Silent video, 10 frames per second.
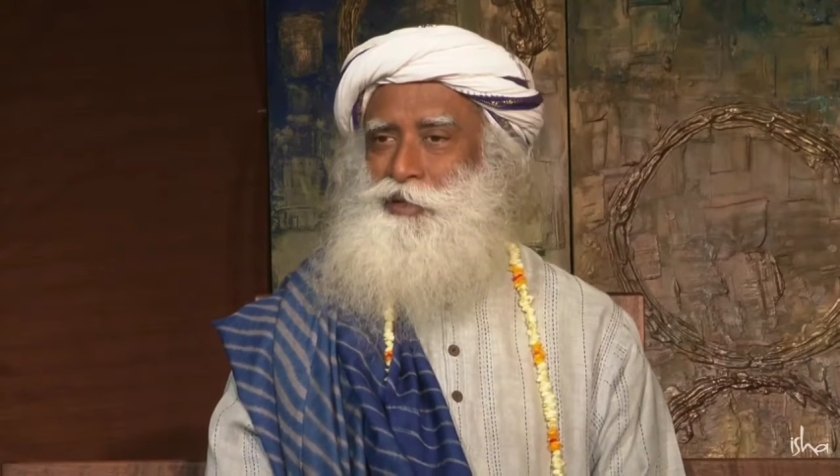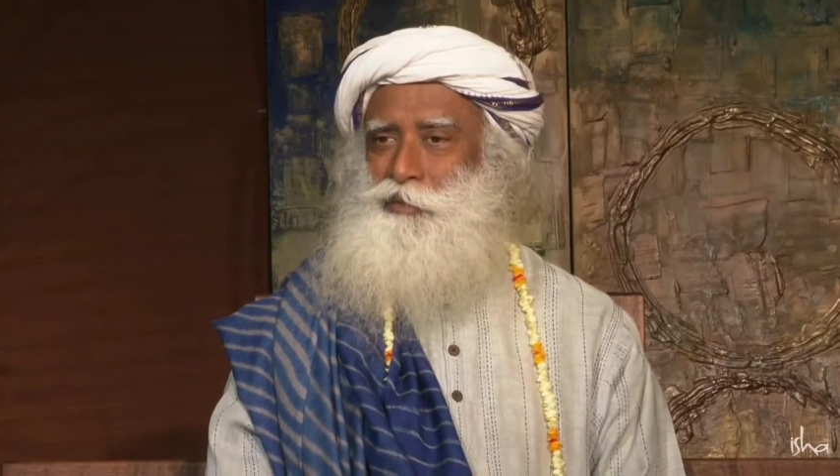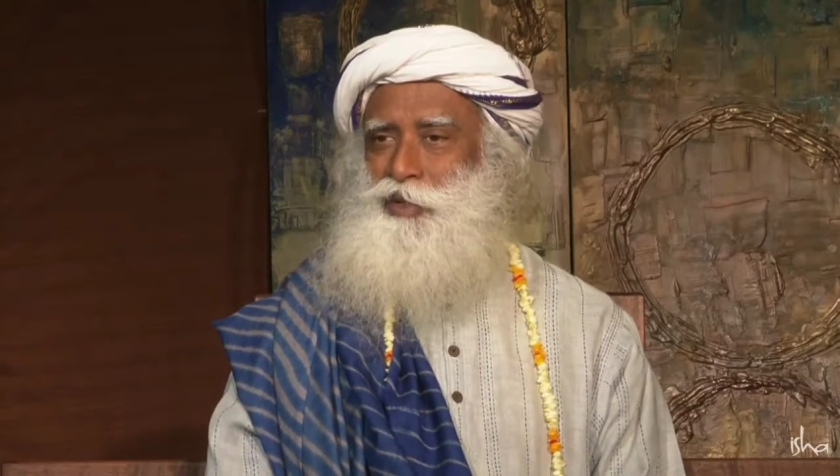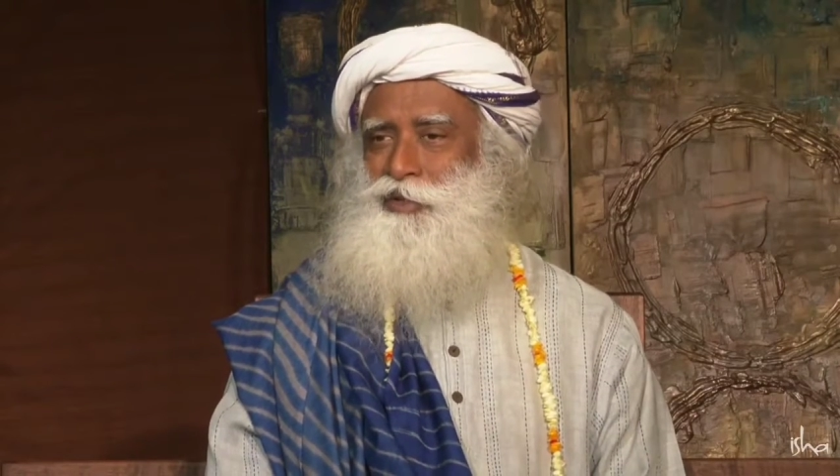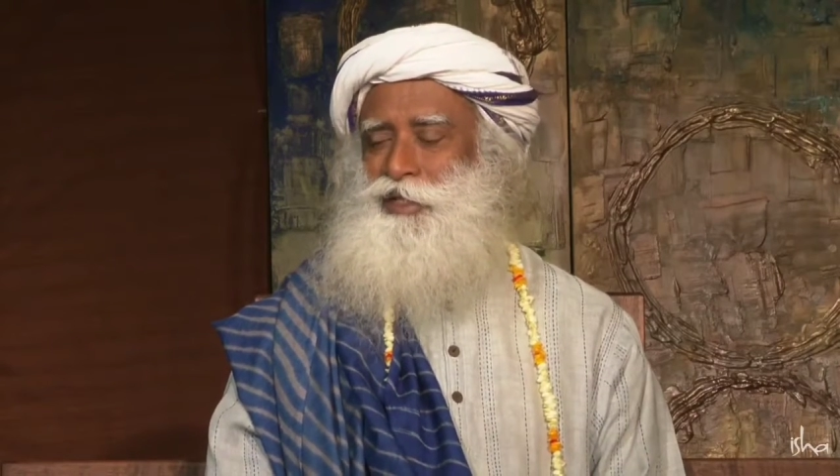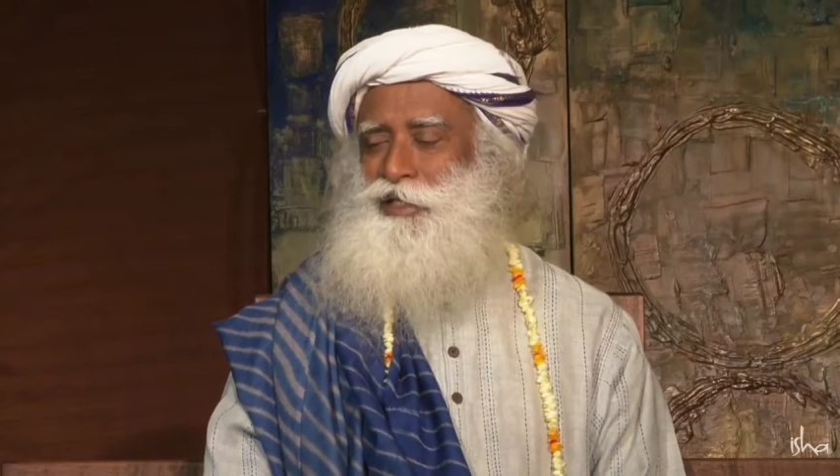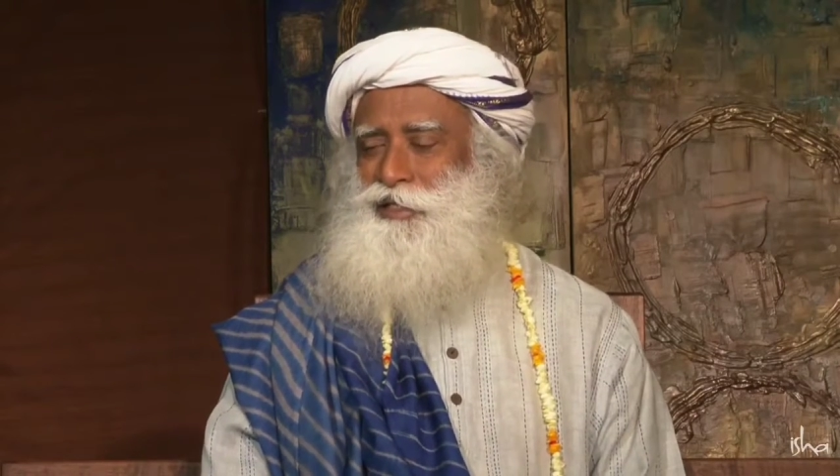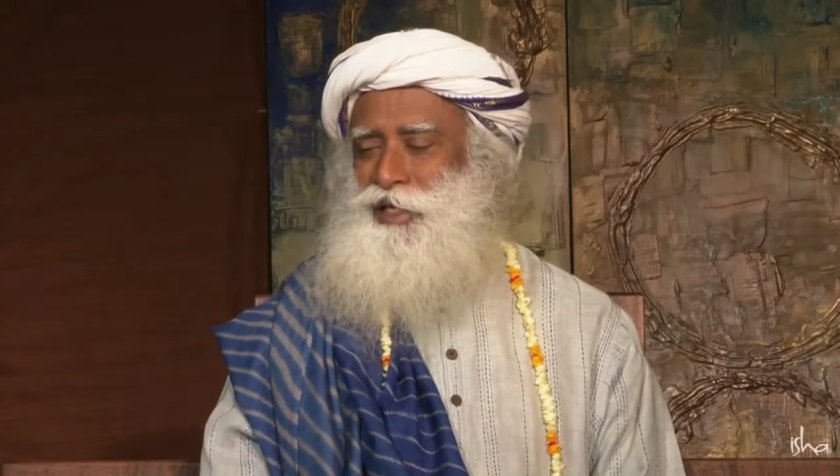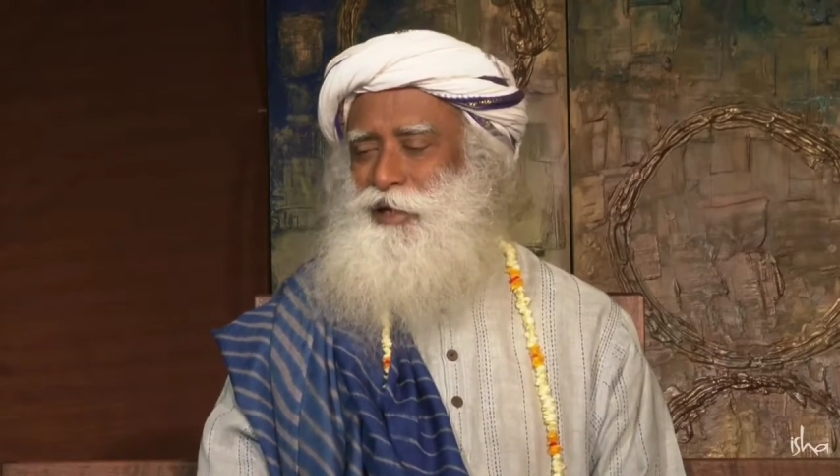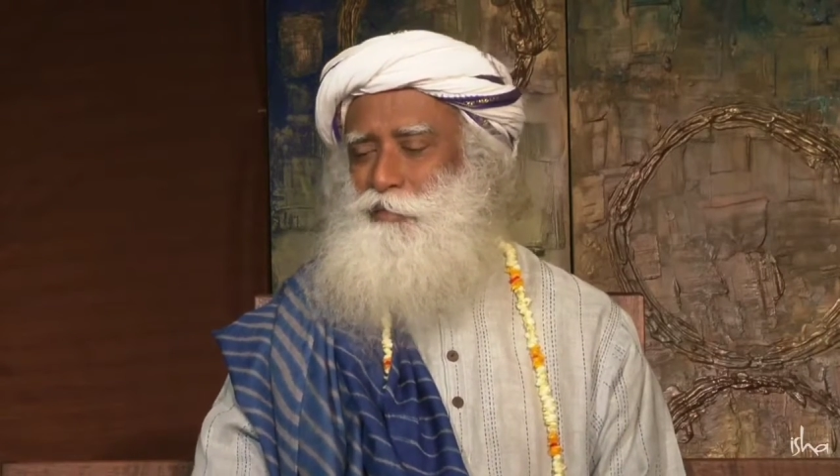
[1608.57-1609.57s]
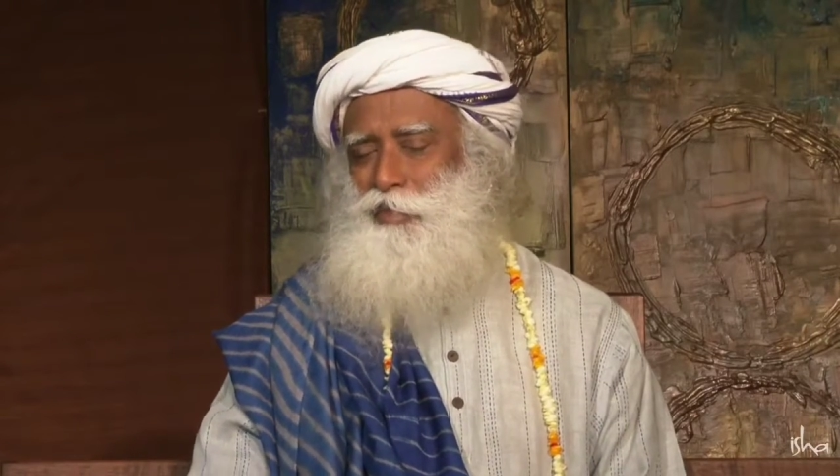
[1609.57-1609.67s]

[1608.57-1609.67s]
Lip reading: Because as time